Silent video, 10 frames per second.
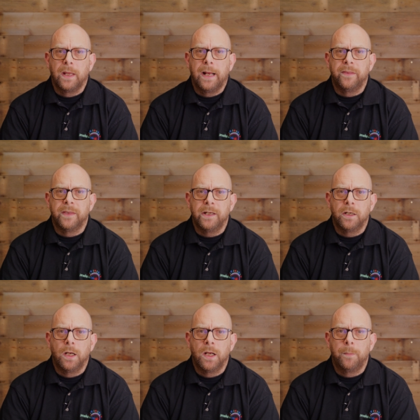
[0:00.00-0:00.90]
and they
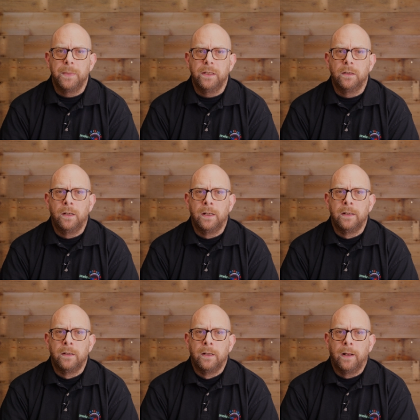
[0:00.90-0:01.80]
can come in
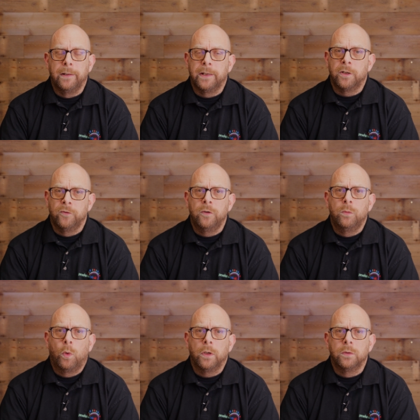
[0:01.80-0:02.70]
and they can do
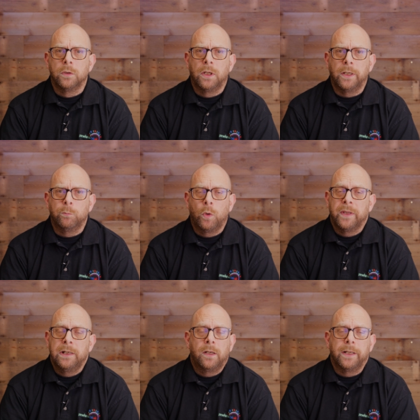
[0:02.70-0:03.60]
what
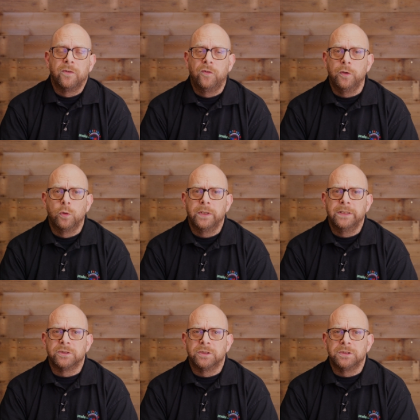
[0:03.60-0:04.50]
they like to your
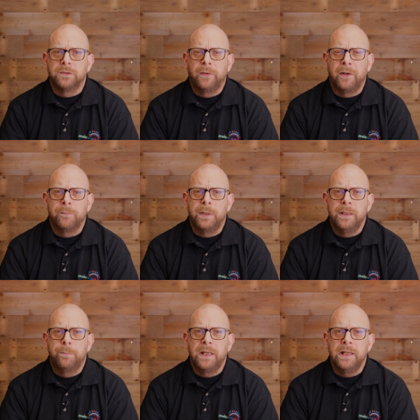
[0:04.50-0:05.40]
instance of
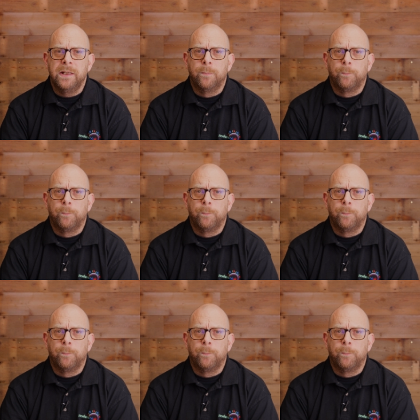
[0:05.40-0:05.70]
FPP.